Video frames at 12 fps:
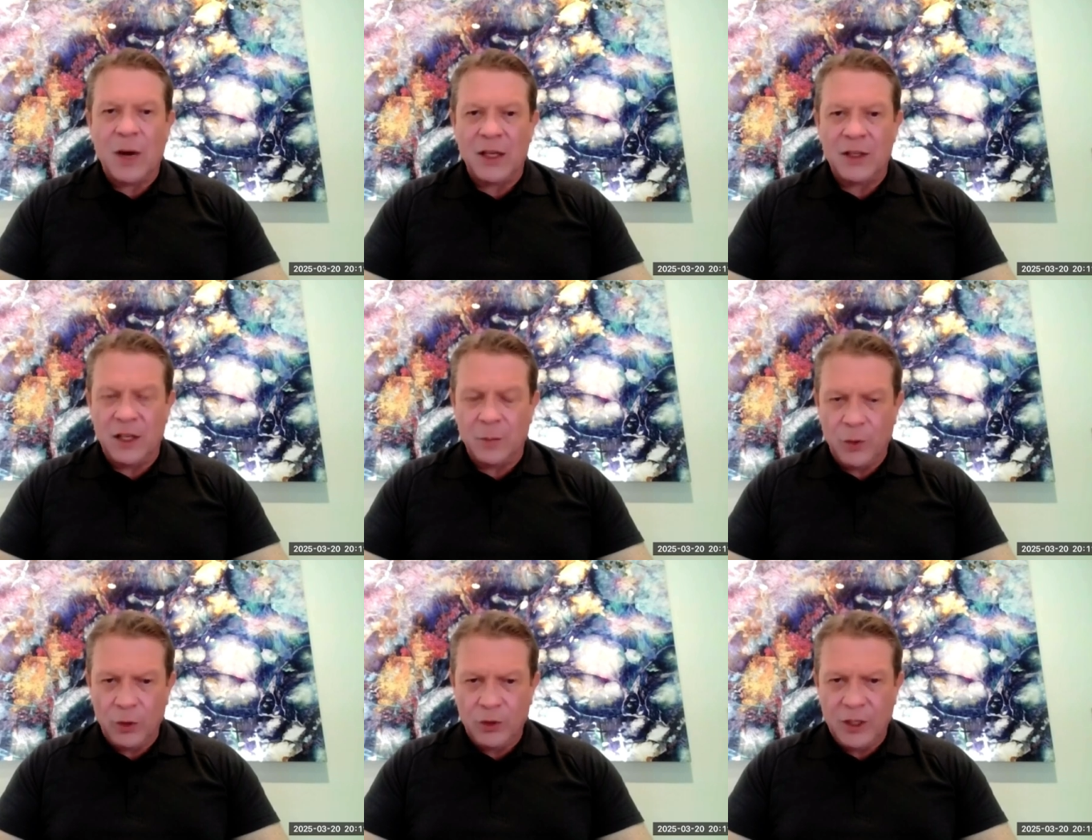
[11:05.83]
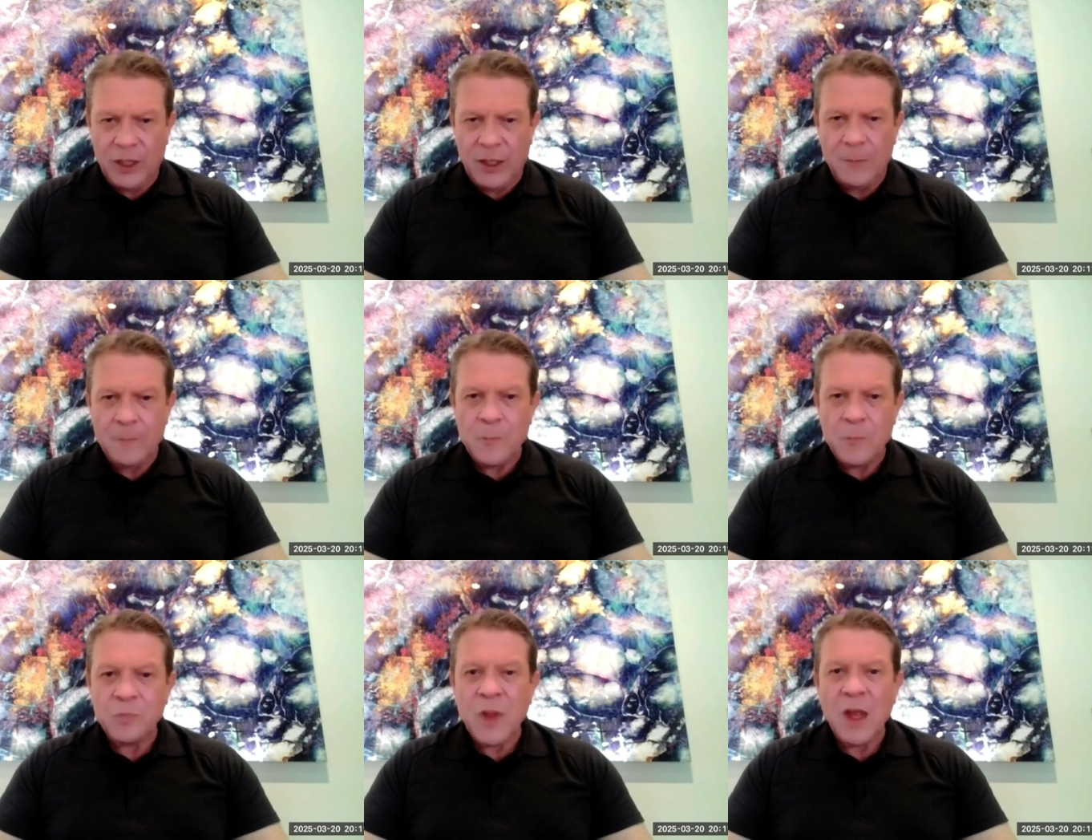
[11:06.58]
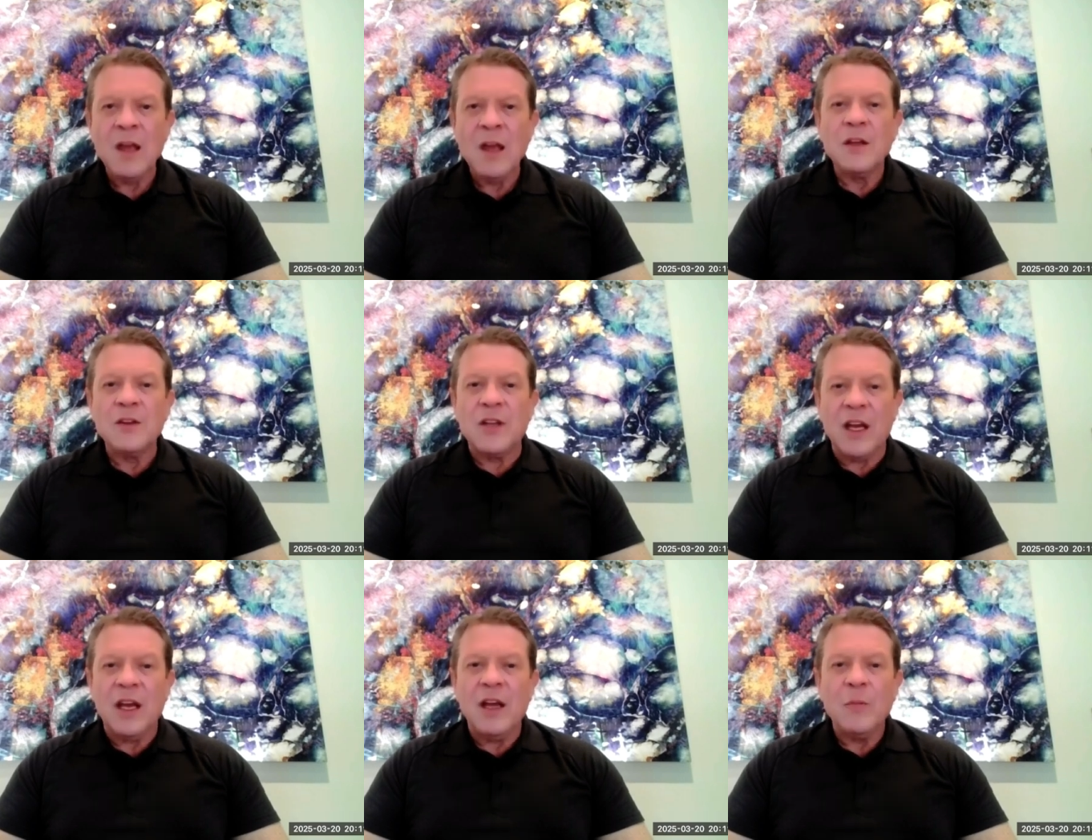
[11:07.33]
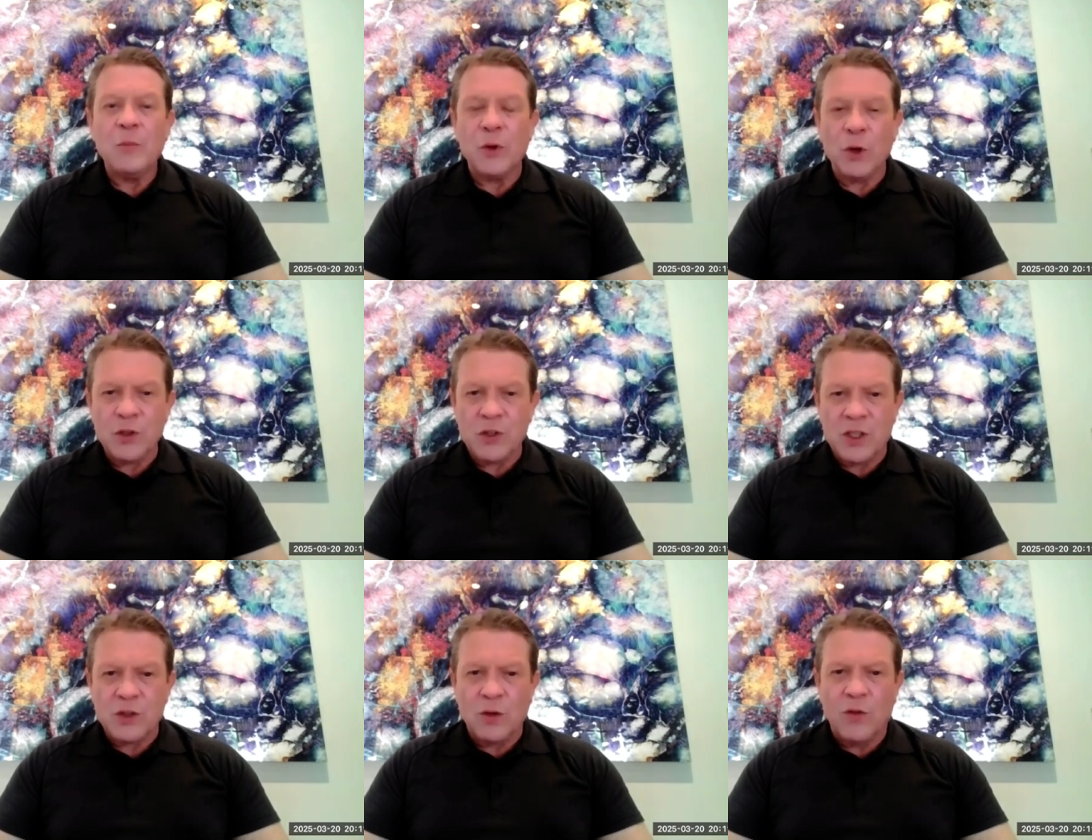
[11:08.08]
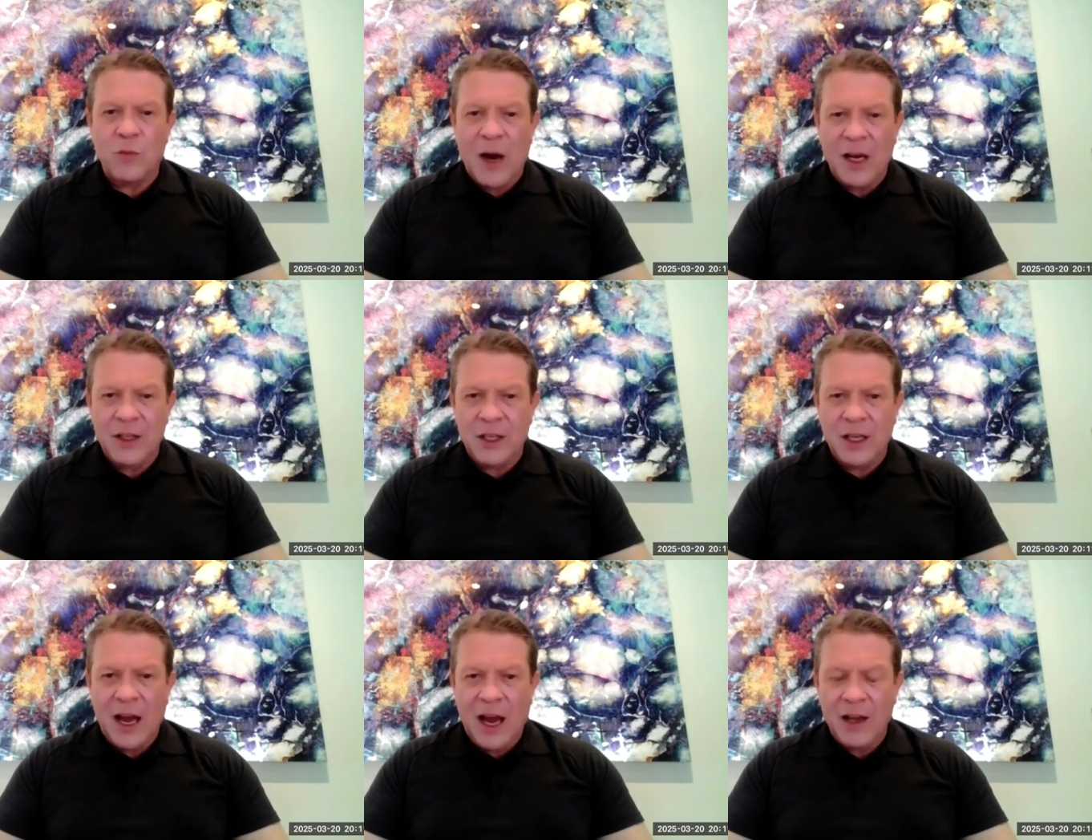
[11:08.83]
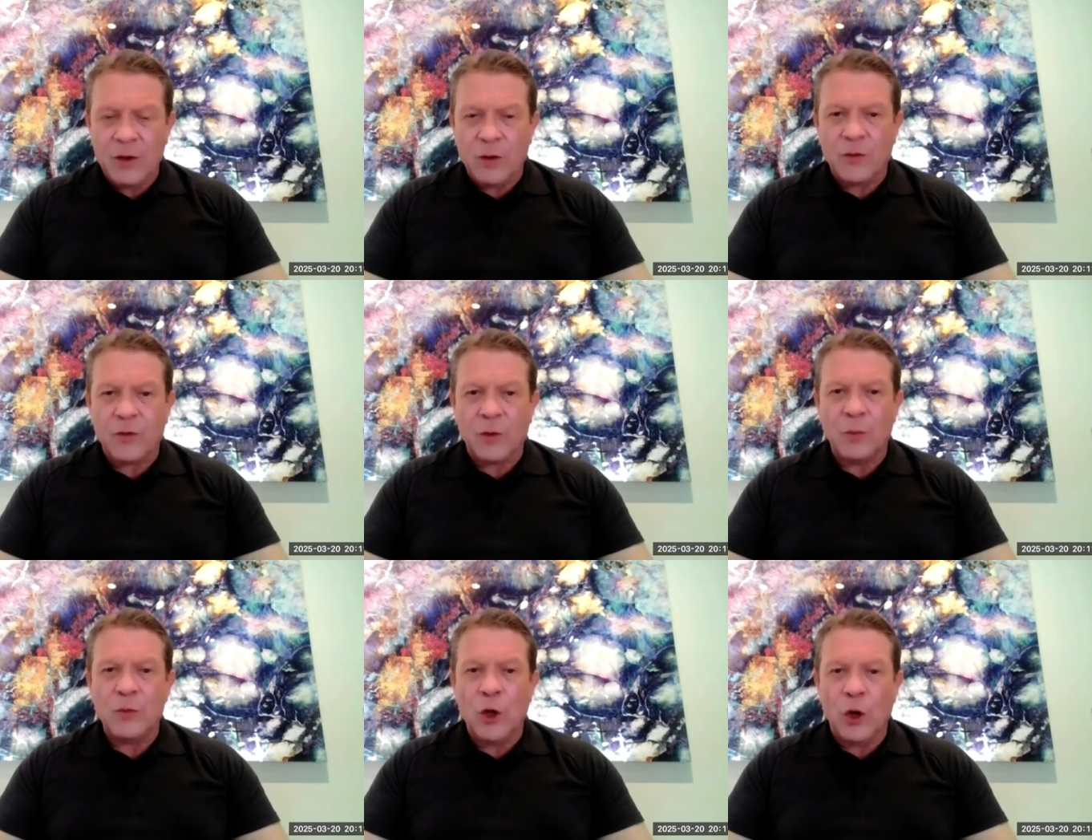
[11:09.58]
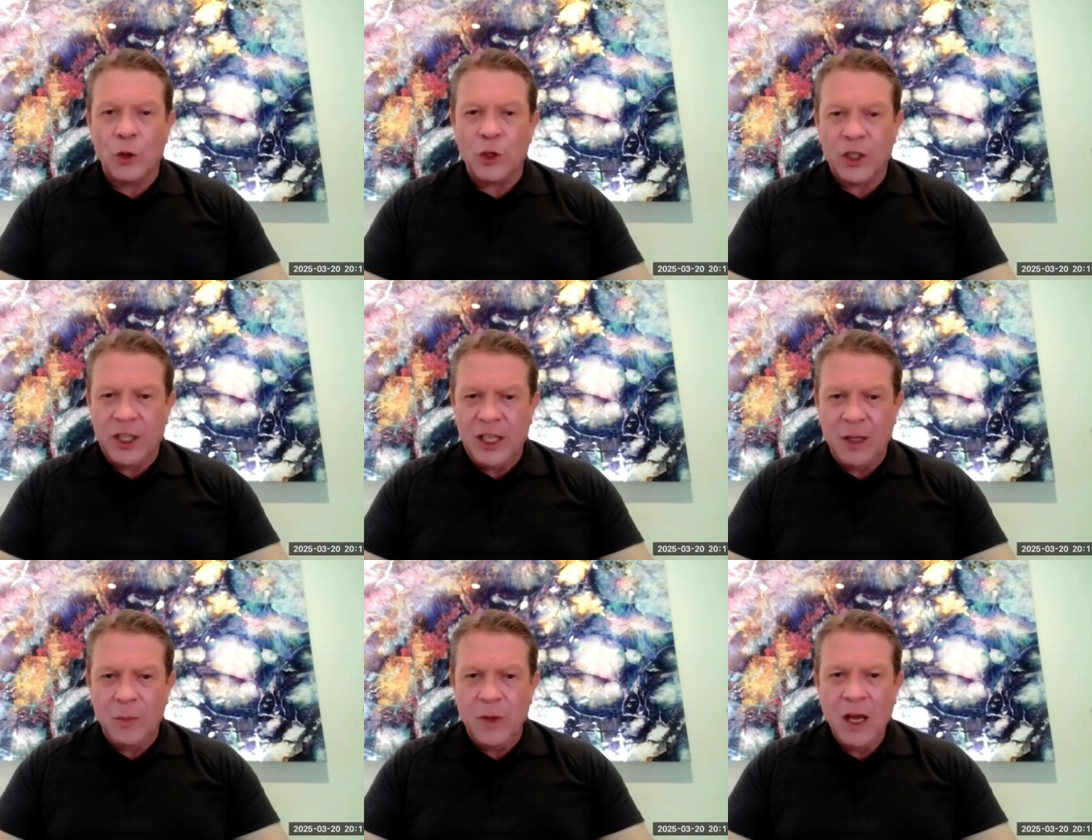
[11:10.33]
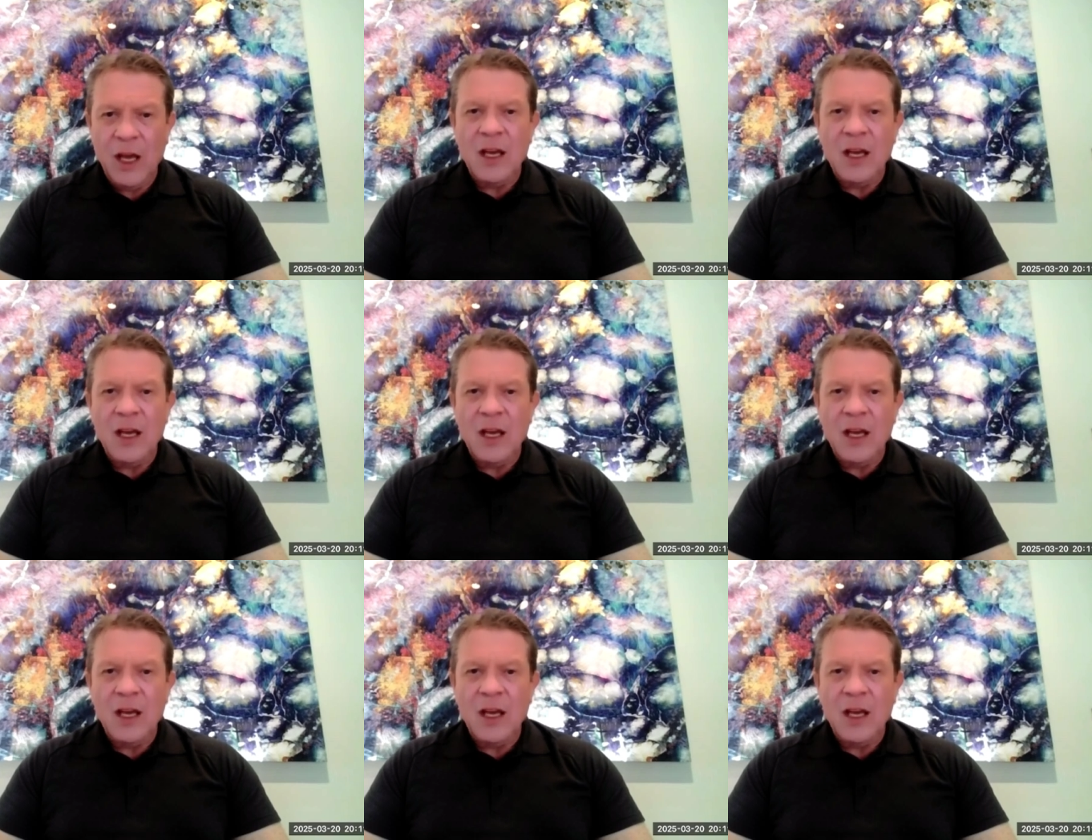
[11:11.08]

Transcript: binding protein, the process of binding iron from non-heme,